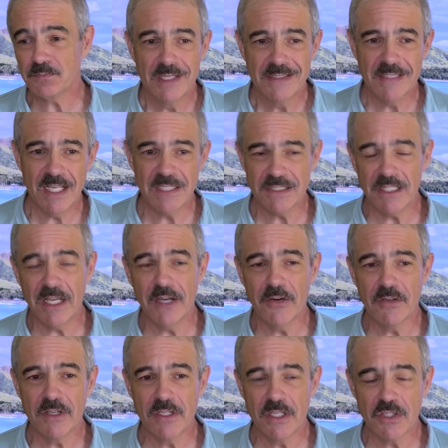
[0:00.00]
Tesla
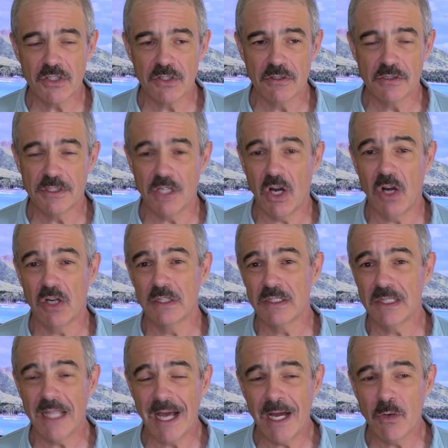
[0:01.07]
air conditioners are
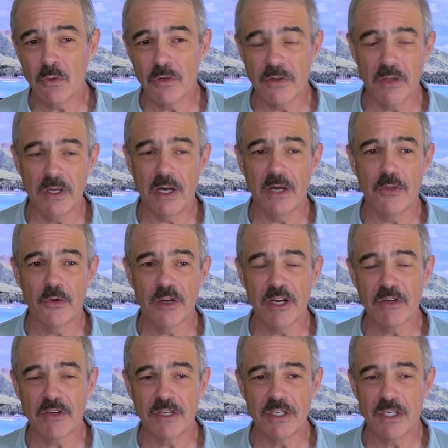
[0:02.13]
louder than other
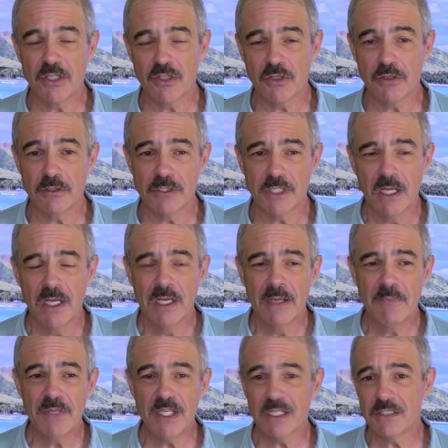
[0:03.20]
air conditioners
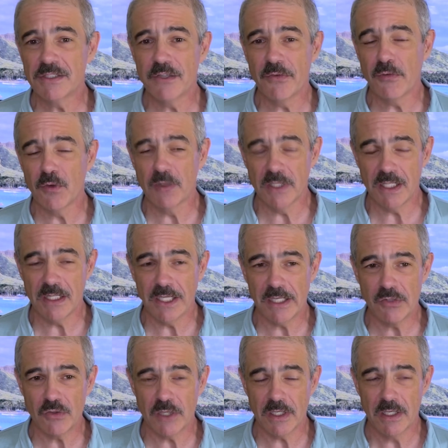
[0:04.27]
because they're fully
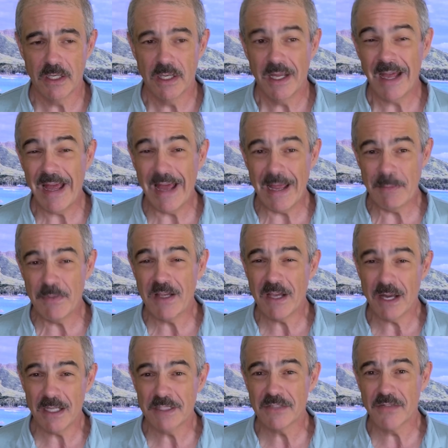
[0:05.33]
electric, and
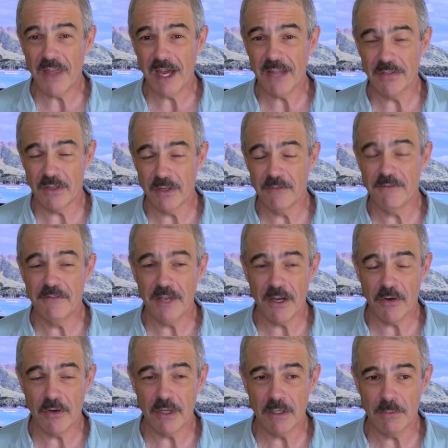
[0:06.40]
because of that, they're
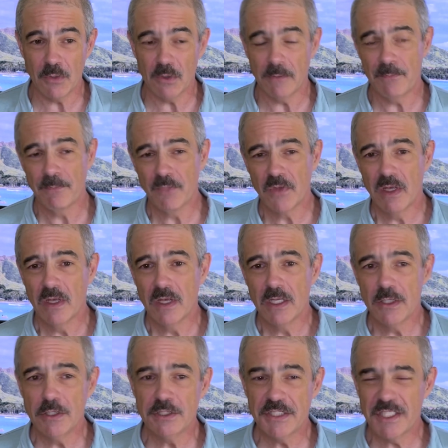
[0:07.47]
variable.
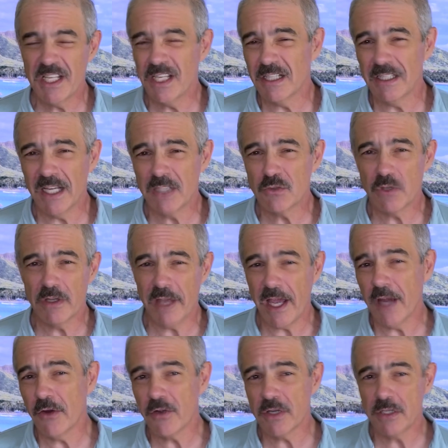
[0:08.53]
You're seeing electric
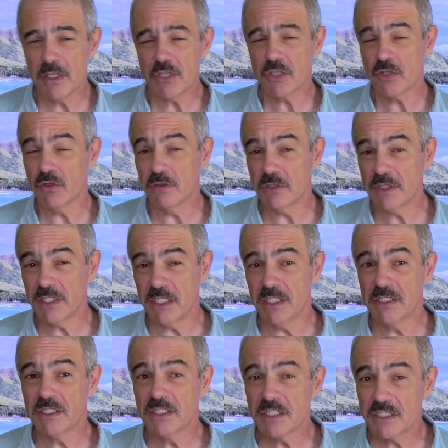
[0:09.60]
air conditioners
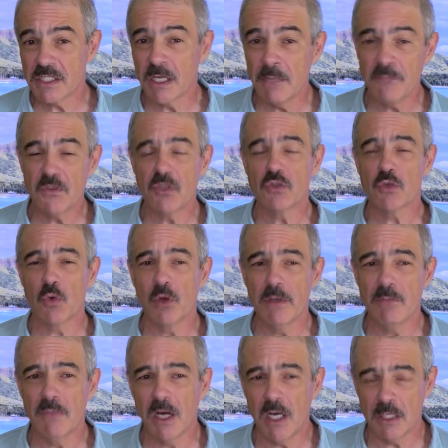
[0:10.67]
in some
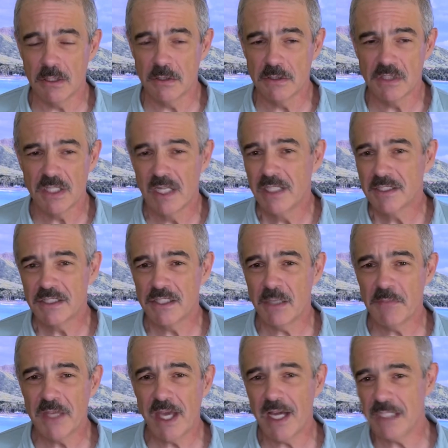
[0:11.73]
Detroit models,
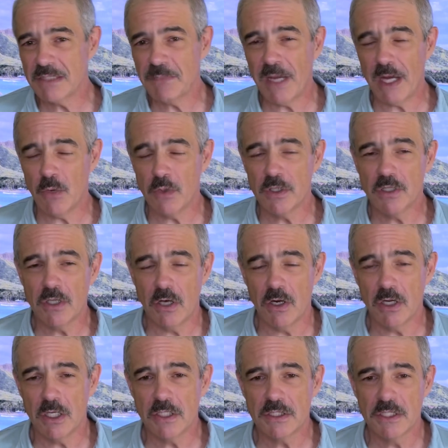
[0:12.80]
some gas-powered
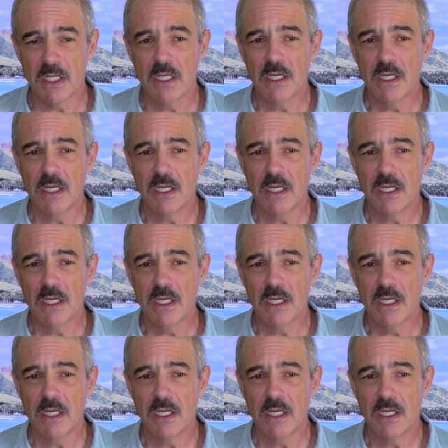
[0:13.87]
cars,